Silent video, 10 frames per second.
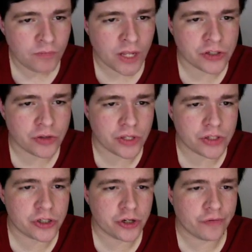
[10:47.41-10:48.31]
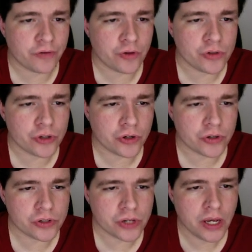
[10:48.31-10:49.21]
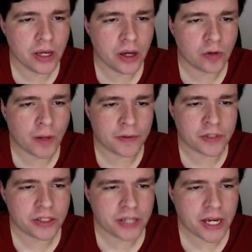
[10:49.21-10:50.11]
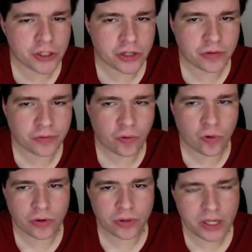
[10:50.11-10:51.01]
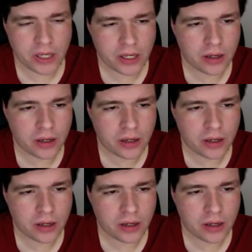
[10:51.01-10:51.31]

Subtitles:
and so this is your fusers representation for the